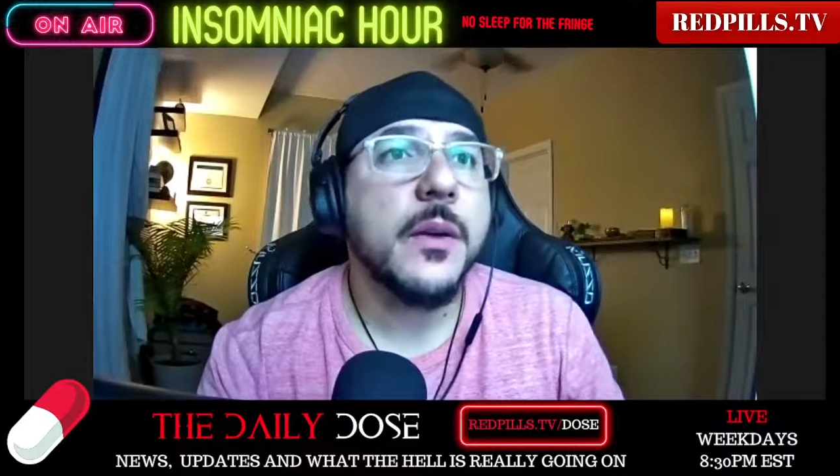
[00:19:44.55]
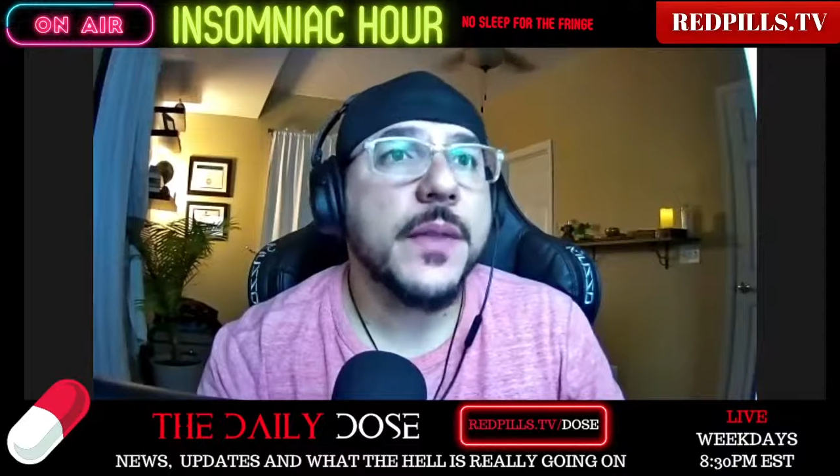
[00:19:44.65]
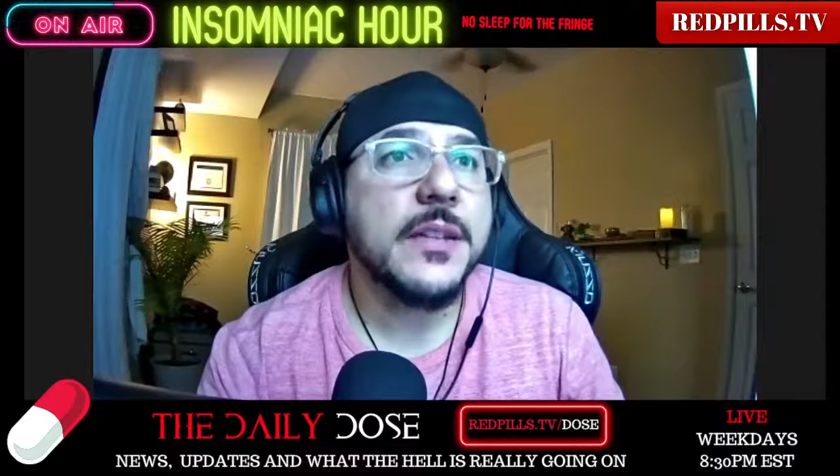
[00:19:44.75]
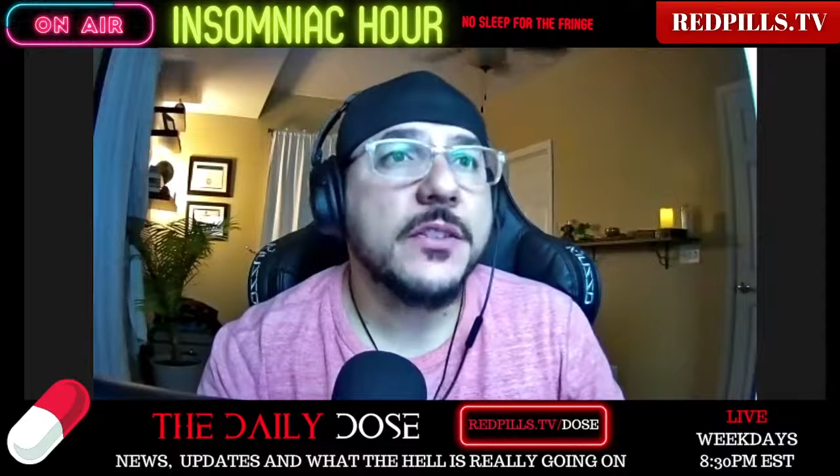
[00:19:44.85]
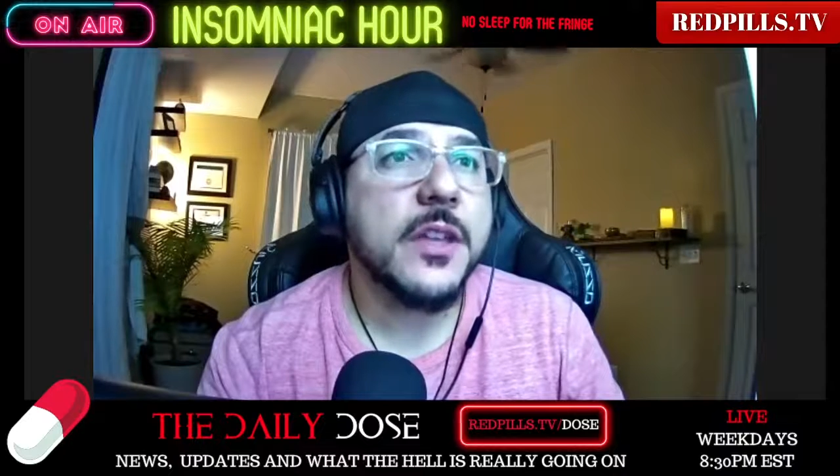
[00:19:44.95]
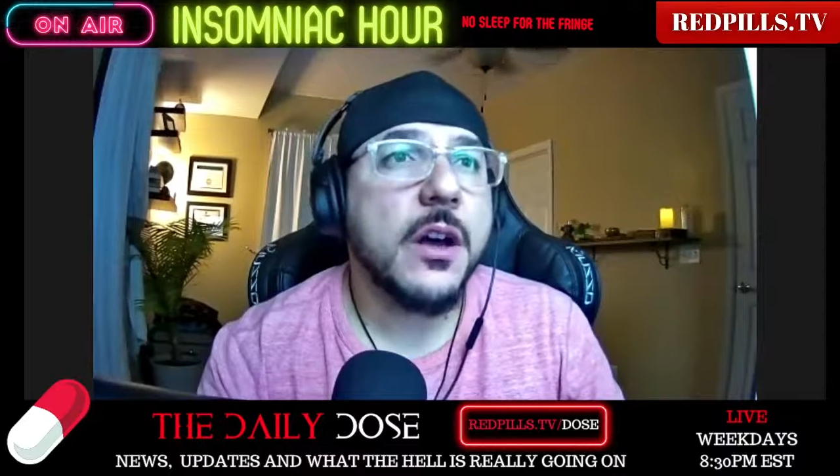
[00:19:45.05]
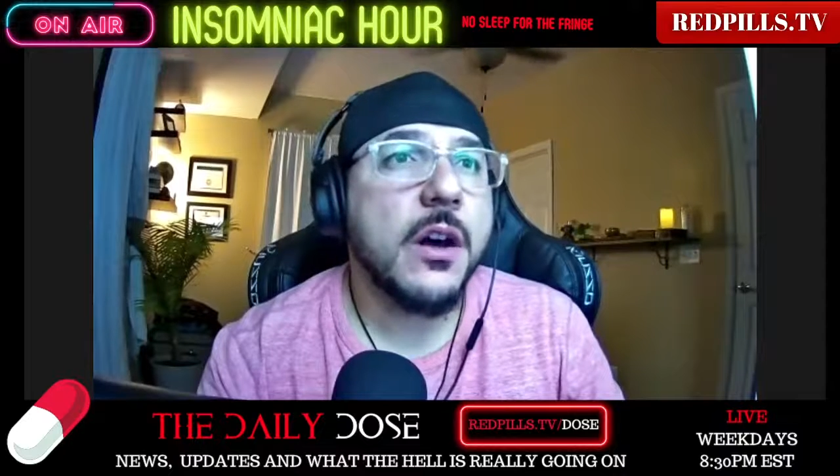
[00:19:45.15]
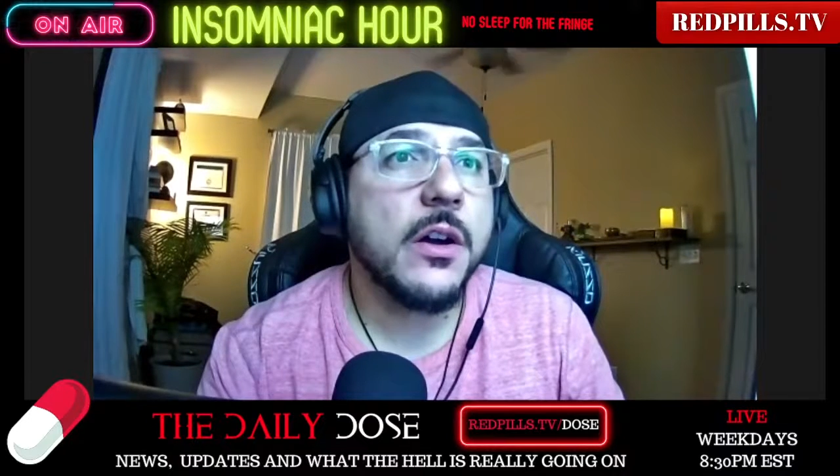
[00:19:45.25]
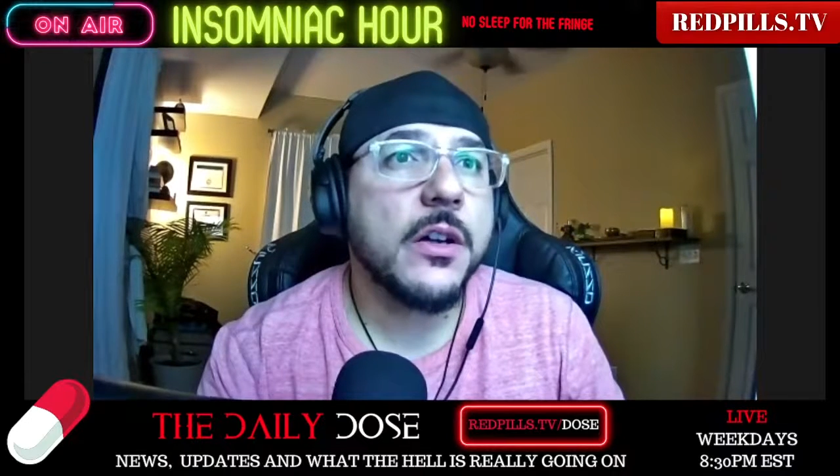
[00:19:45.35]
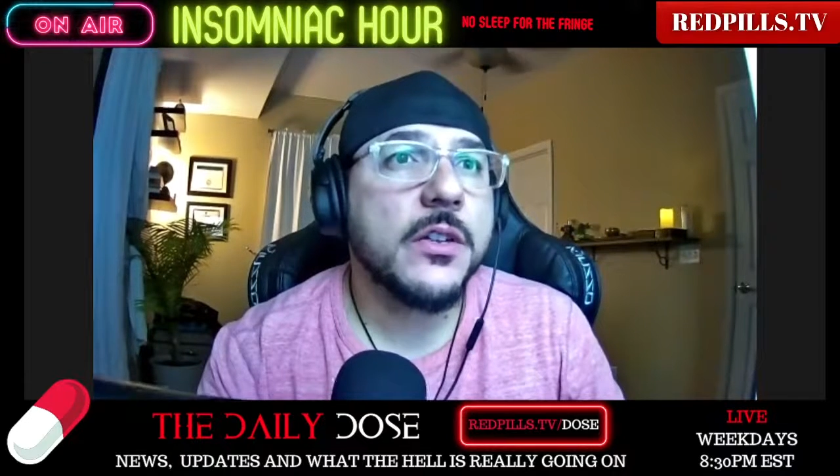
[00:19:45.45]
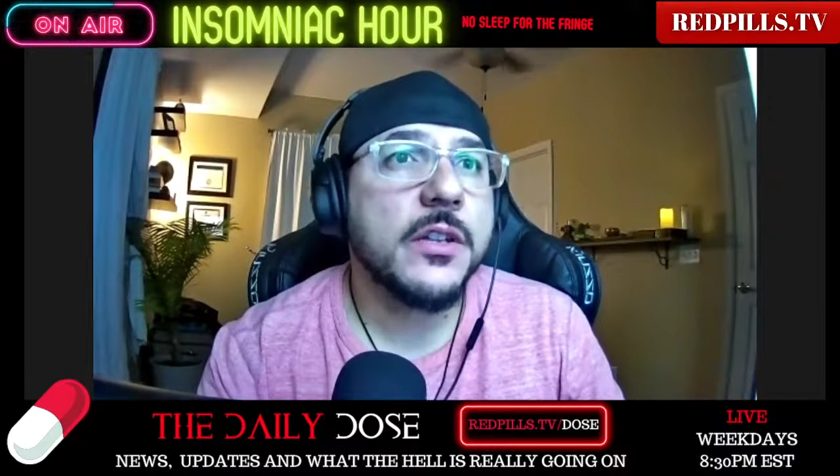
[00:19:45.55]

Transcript: that's the heart.